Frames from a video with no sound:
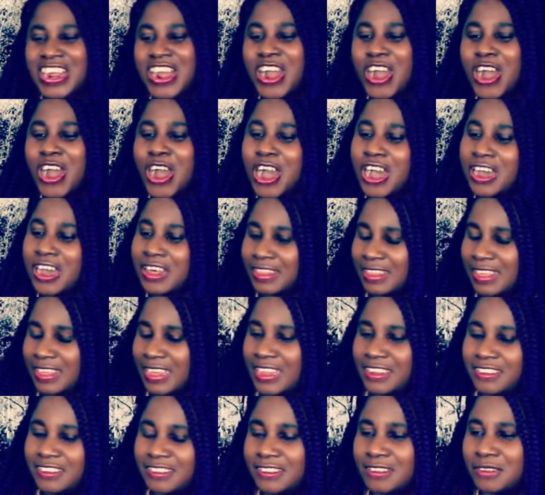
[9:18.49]
all
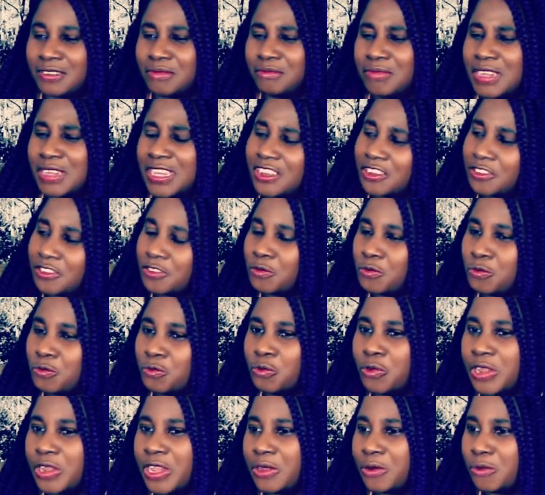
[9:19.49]
this, because
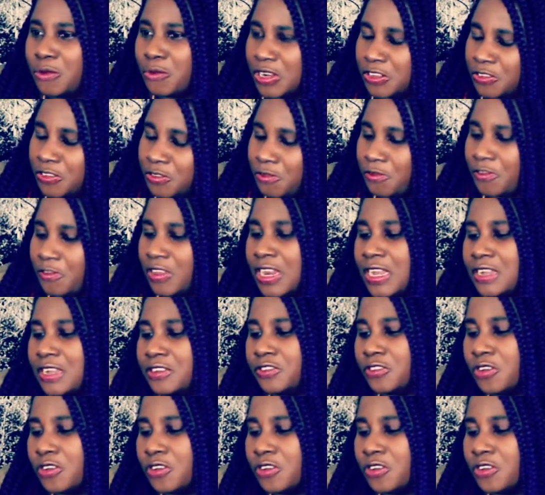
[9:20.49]
we want to feel at